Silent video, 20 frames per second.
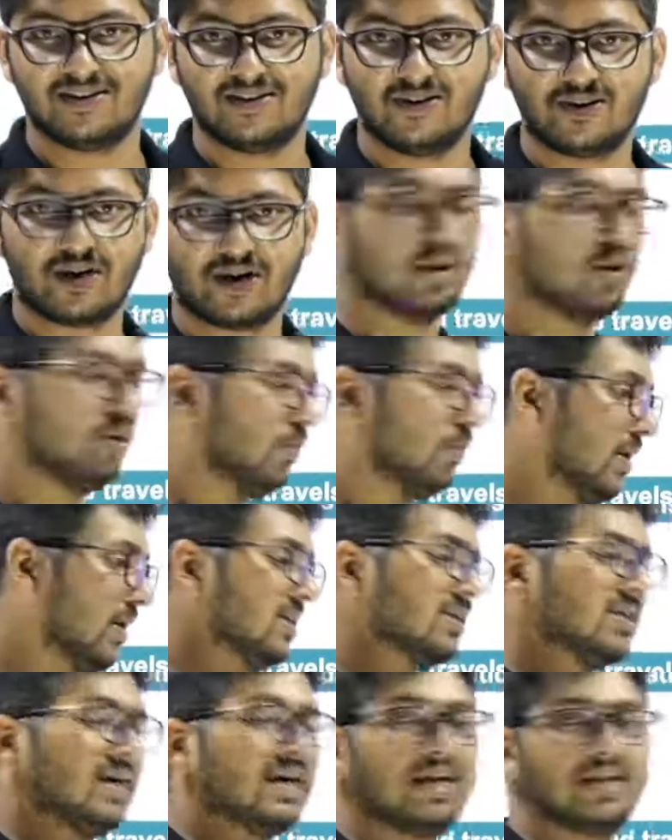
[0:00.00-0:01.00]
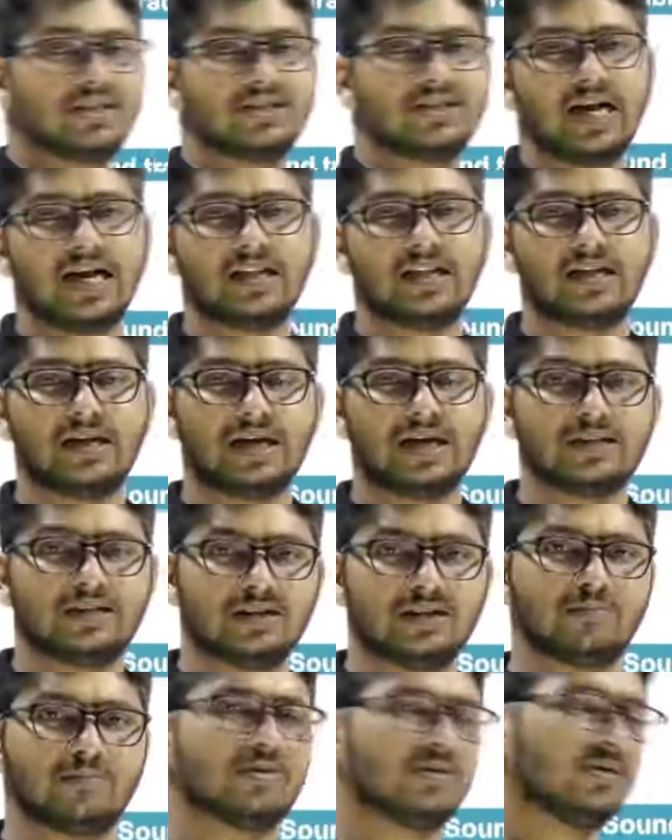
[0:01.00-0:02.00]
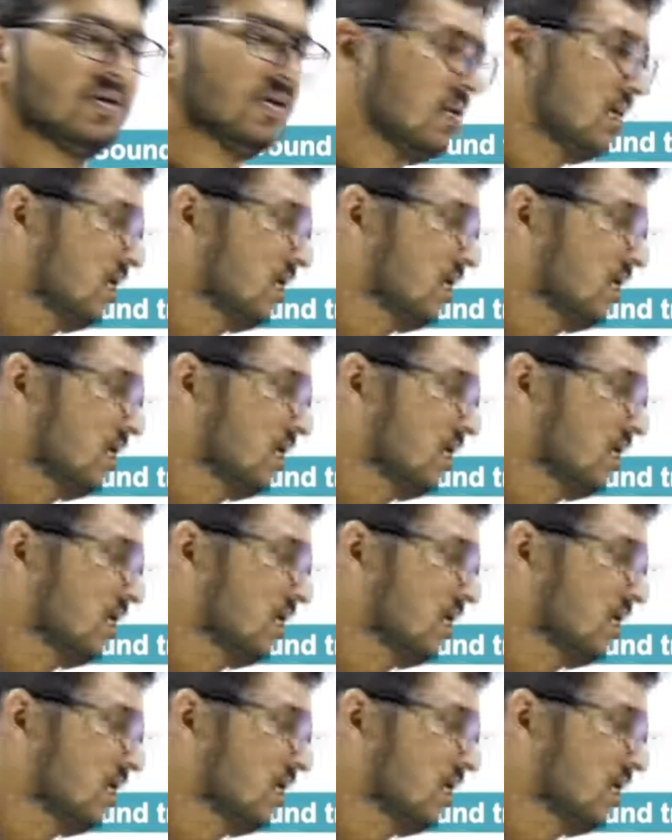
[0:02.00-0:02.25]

Okay, so please understand the concepts,